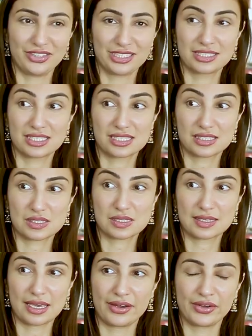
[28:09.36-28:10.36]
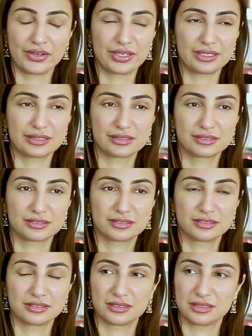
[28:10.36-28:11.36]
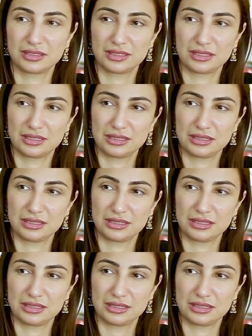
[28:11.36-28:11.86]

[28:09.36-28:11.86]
I always wonder, like, why are you